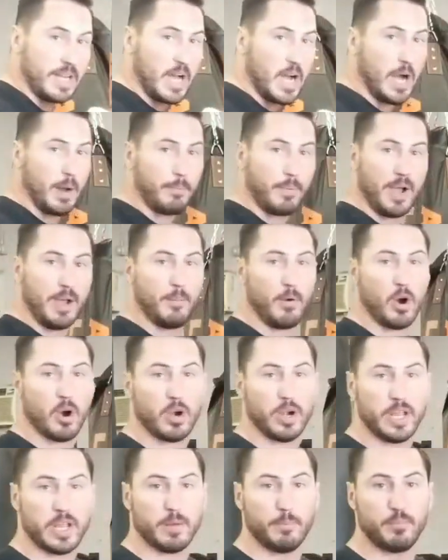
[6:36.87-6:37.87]
up, I'm
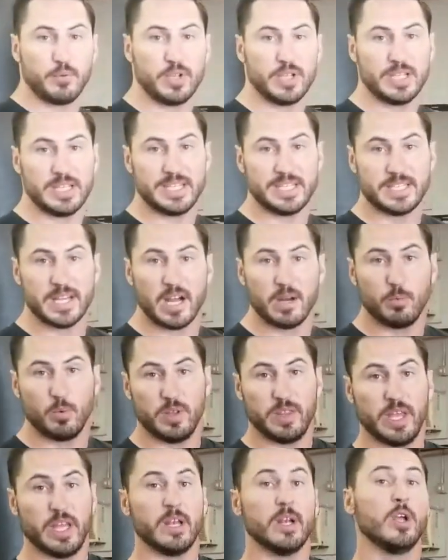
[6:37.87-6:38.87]
already completely done
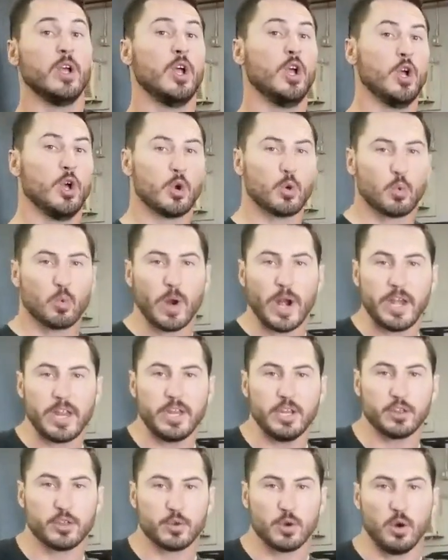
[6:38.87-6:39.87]
with it, ready
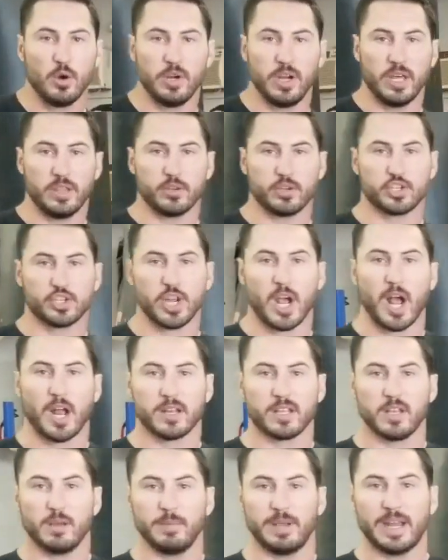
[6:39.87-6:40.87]
to throw another
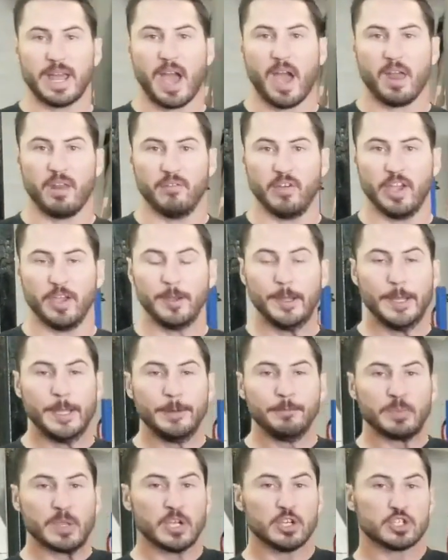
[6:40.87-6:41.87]
shot coming out of it.
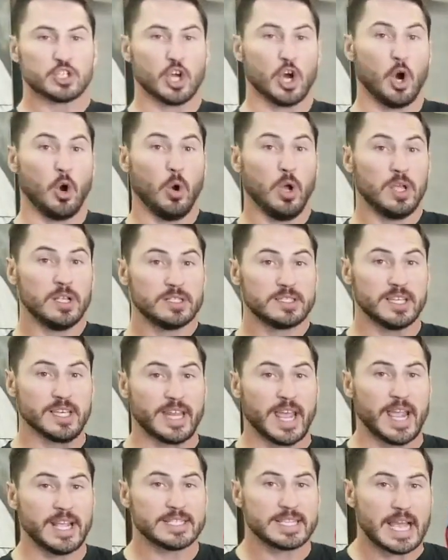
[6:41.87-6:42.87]
So
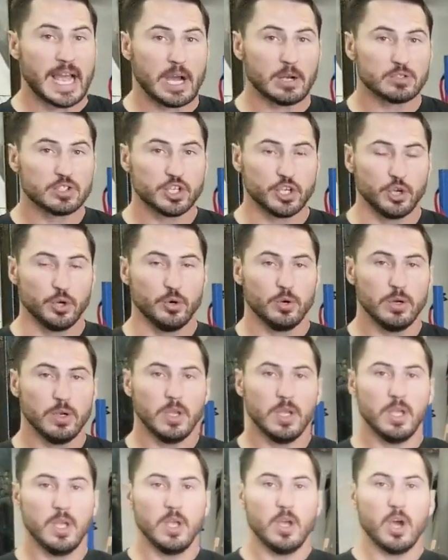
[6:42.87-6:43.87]
today's how-to
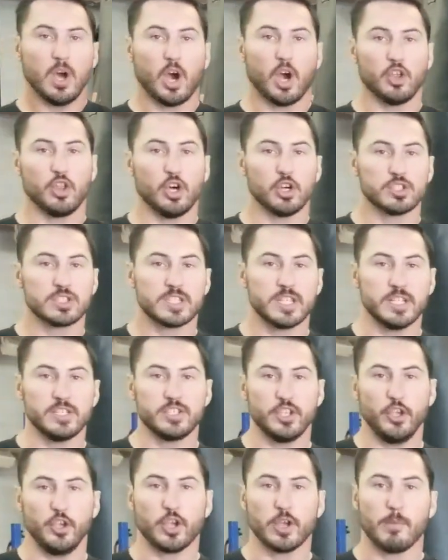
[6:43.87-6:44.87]
are those things
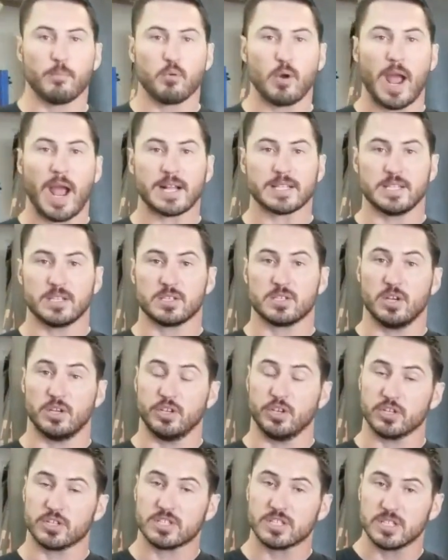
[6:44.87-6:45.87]
that you can practice on
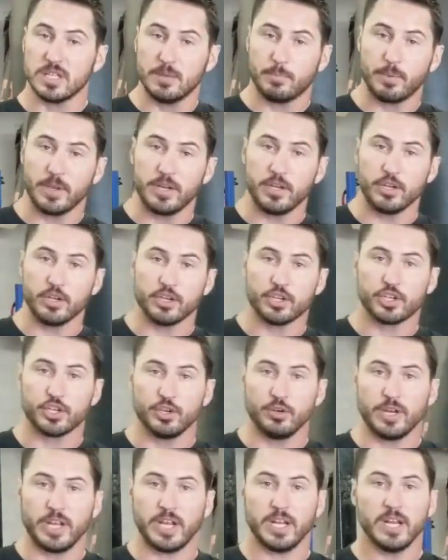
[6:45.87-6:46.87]
your slipping and your
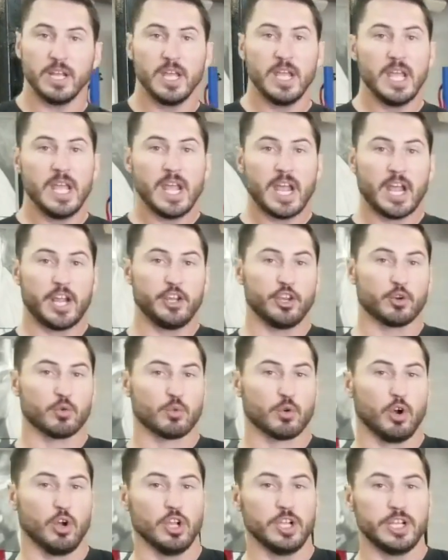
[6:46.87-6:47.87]
shooting and your
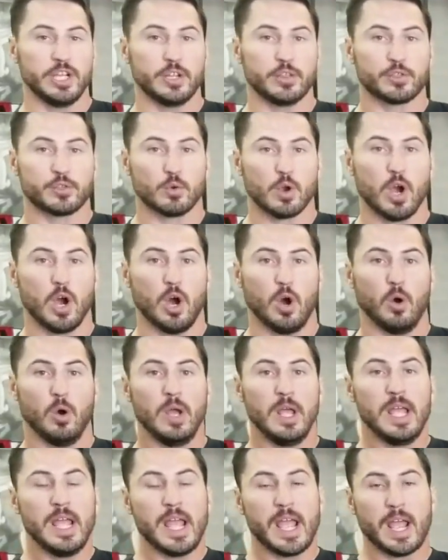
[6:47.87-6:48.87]
rolling and throw.
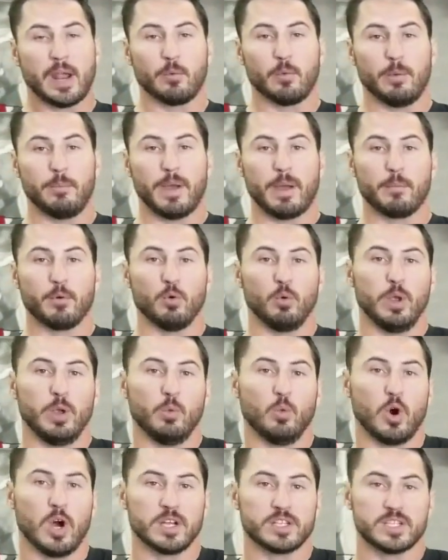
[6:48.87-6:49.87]
And remember, we
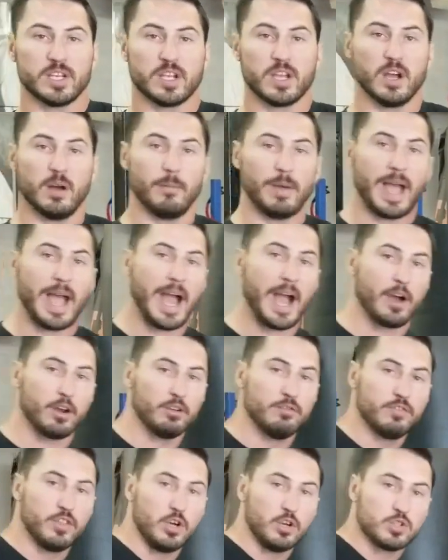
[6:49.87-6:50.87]
want to come out
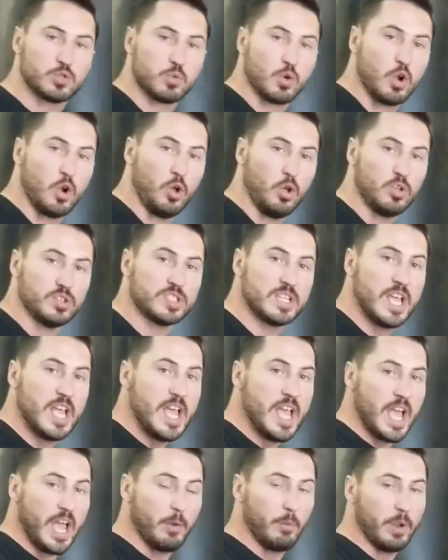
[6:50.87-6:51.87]
of those rolls
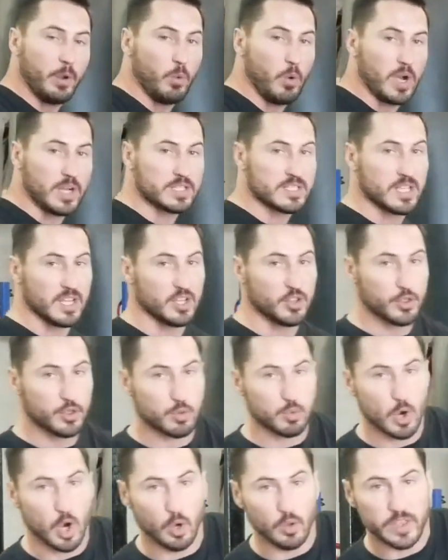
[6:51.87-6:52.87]
and we want to
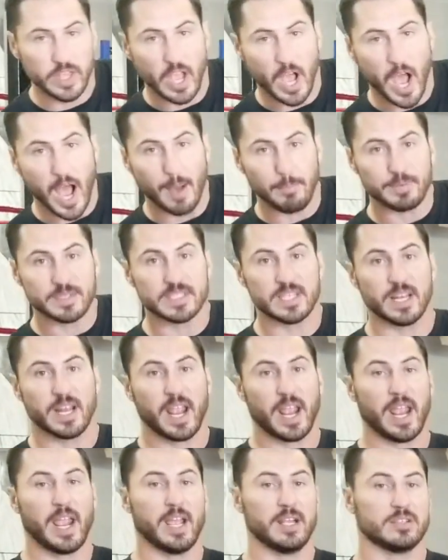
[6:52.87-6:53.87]
throw the opposite
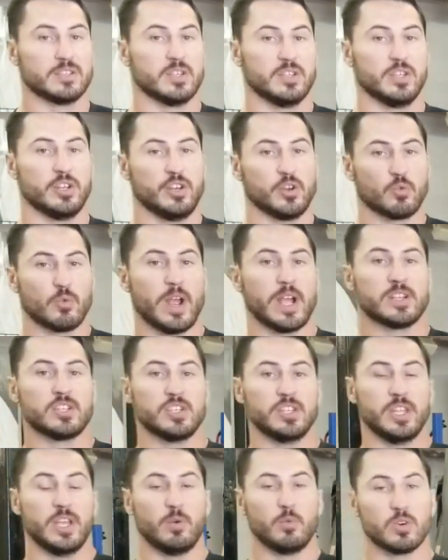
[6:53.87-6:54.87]
hand to the
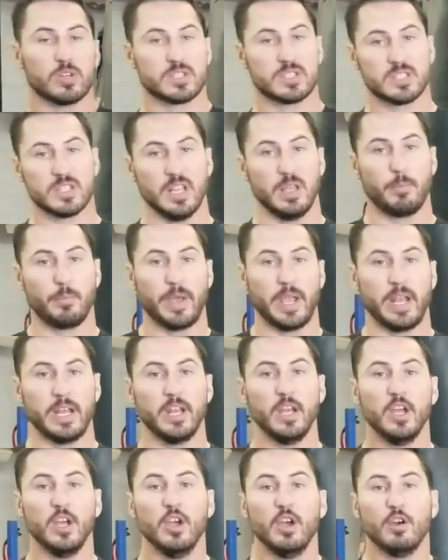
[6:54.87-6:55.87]
direction that we're slipping
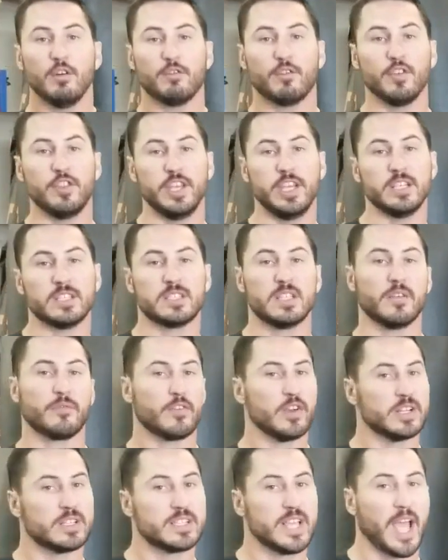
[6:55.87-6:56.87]
for these
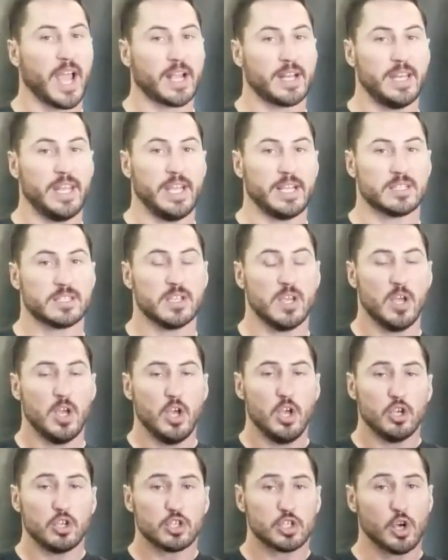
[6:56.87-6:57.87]
different techniques.
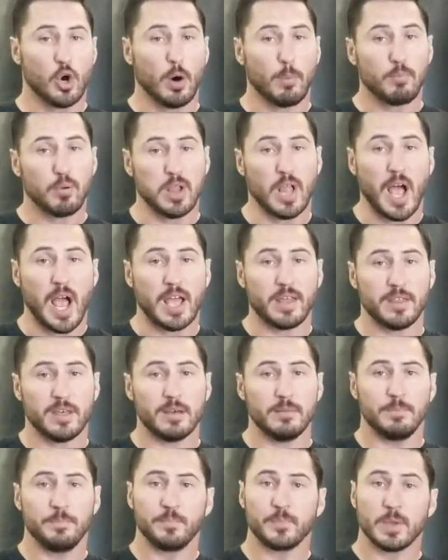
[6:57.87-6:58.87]
So apply
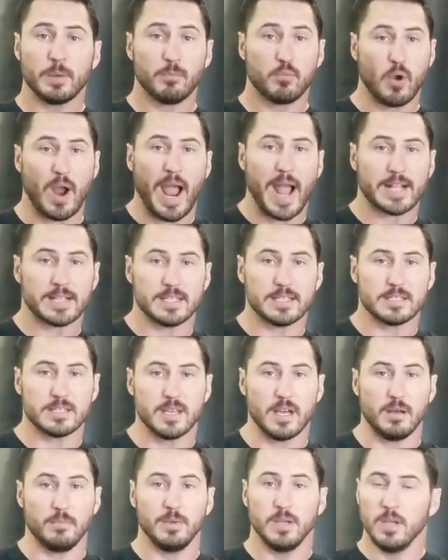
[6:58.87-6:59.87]
them, practice
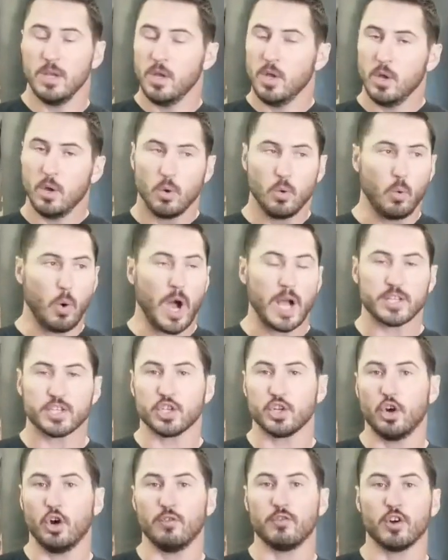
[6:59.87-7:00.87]
them, watch
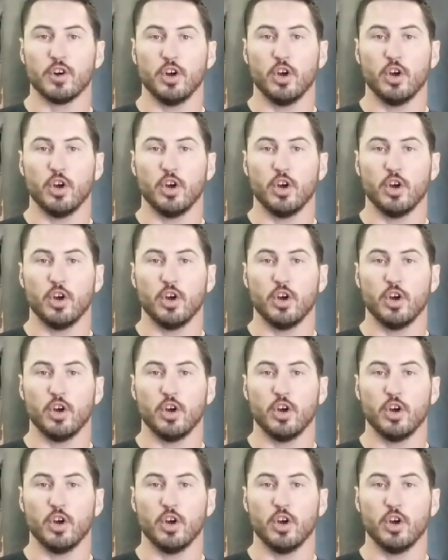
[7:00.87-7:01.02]
it over and